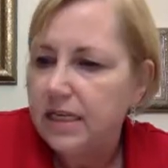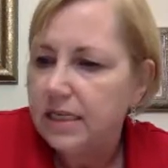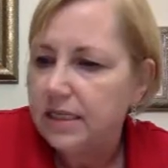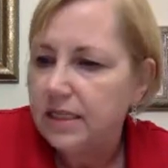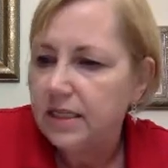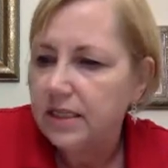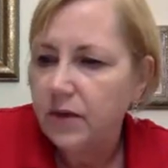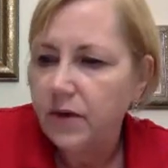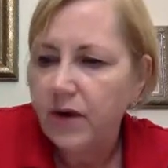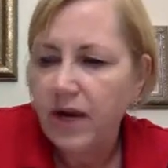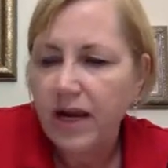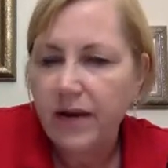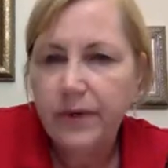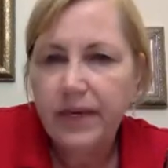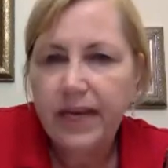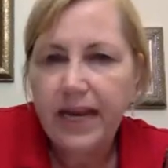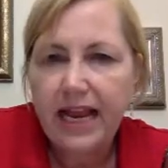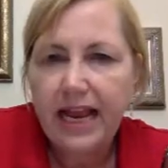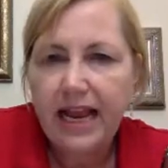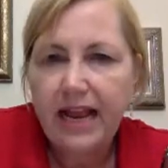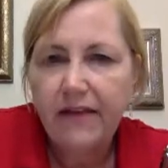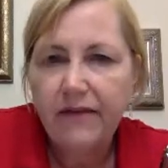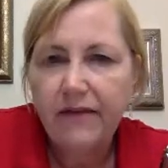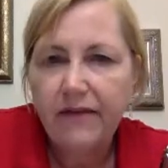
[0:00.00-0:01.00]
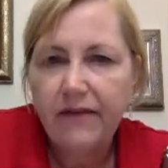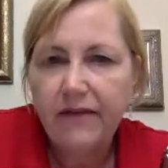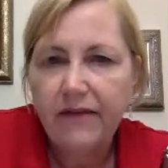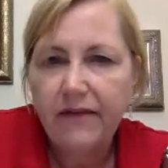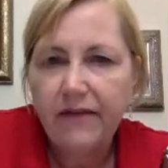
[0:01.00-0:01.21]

So I would have